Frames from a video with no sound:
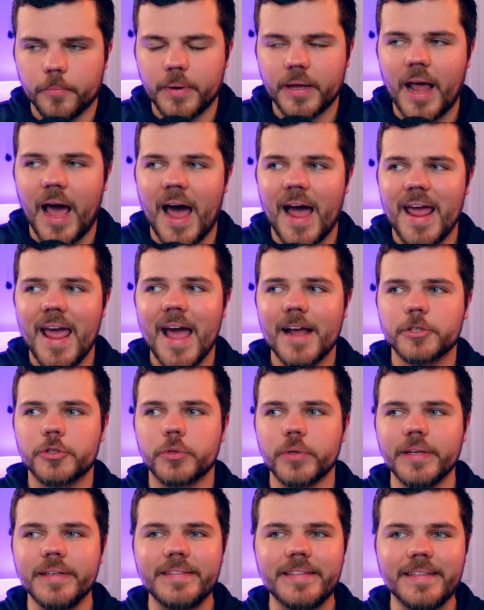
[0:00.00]
But I
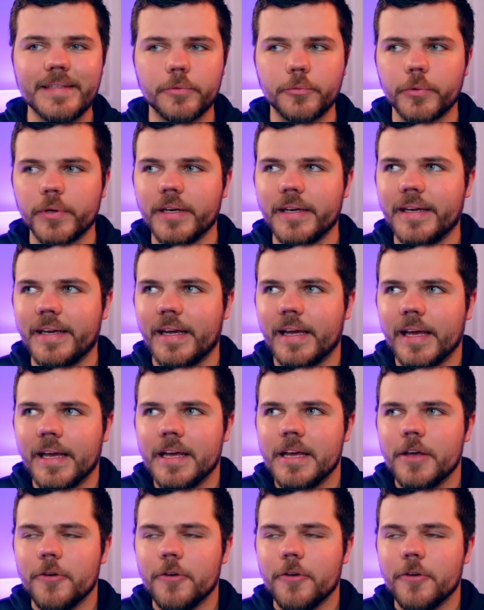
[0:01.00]
actually didn't really